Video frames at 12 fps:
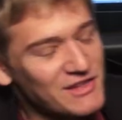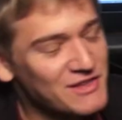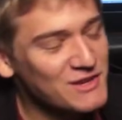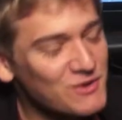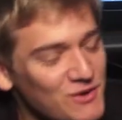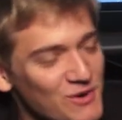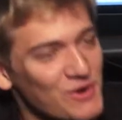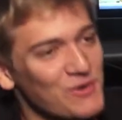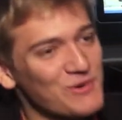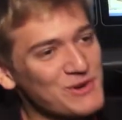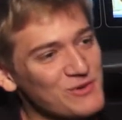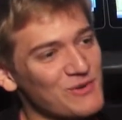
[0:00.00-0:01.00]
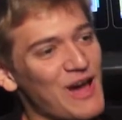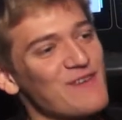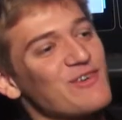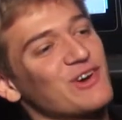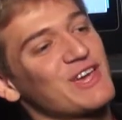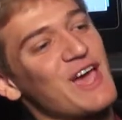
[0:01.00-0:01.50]
I think when you
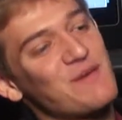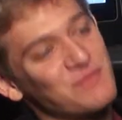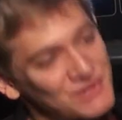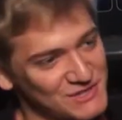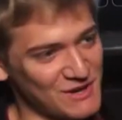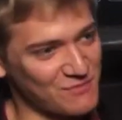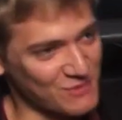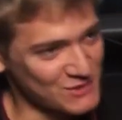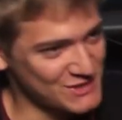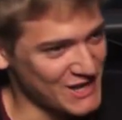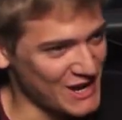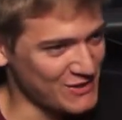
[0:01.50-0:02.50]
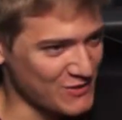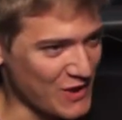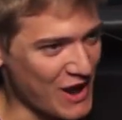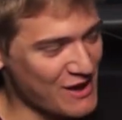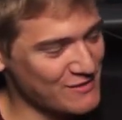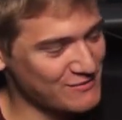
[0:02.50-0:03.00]
arrive on campus that first day and you
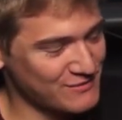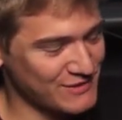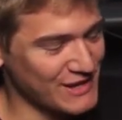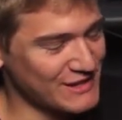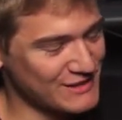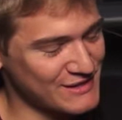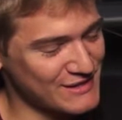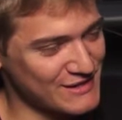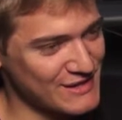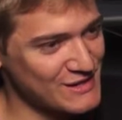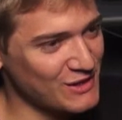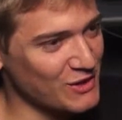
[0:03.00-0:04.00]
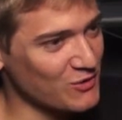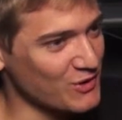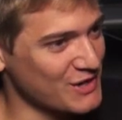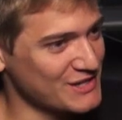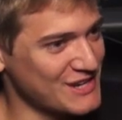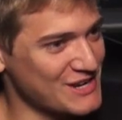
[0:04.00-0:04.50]
have like the Elon
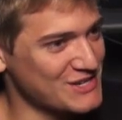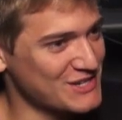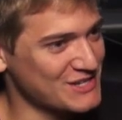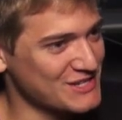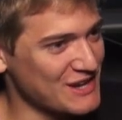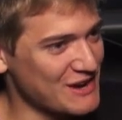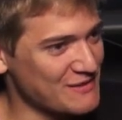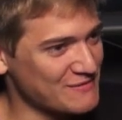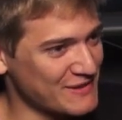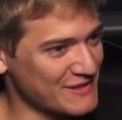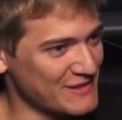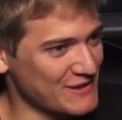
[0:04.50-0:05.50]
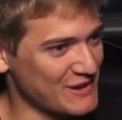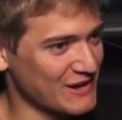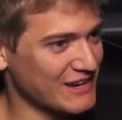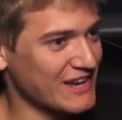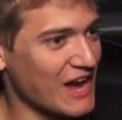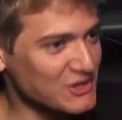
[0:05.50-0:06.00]
orientation stuff and
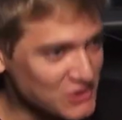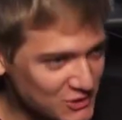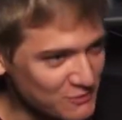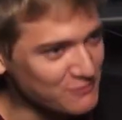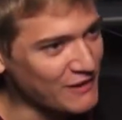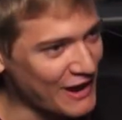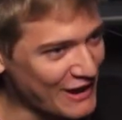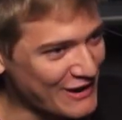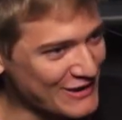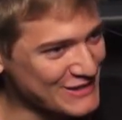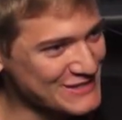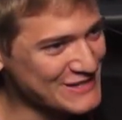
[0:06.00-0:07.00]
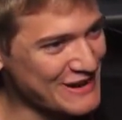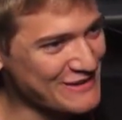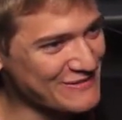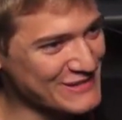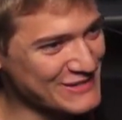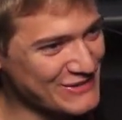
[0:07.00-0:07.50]
the catch the fire
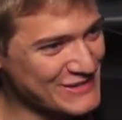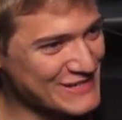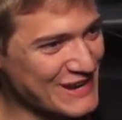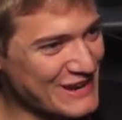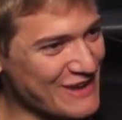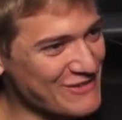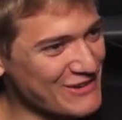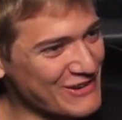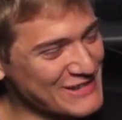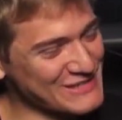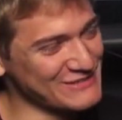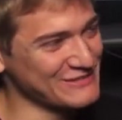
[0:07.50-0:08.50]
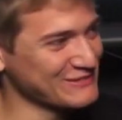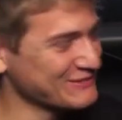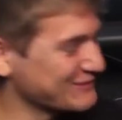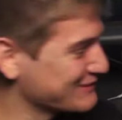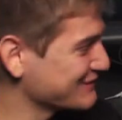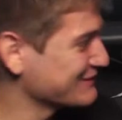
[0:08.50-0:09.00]
stuff, it's always kind of everyone's
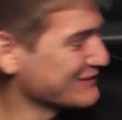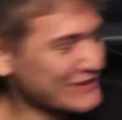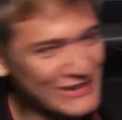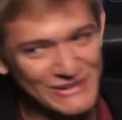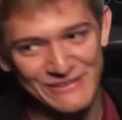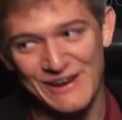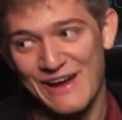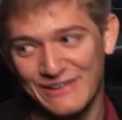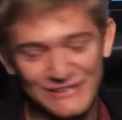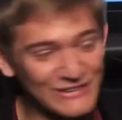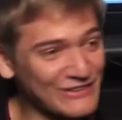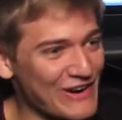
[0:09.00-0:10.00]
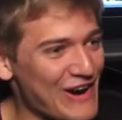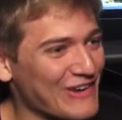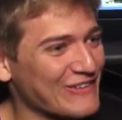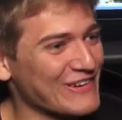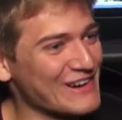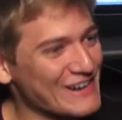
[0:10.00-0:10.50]
looking around a little
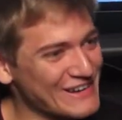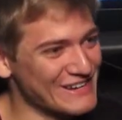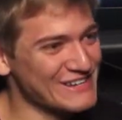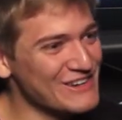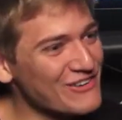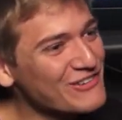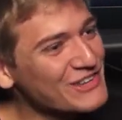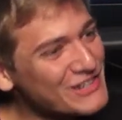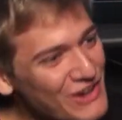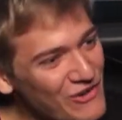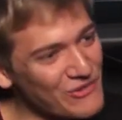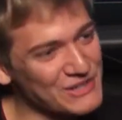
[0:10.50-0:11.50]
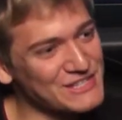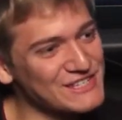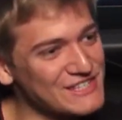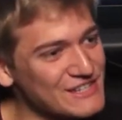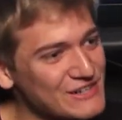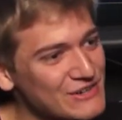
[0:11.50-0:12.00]
awkward and you don't really know what to
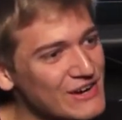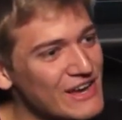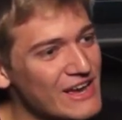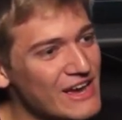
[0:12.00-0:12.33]
do.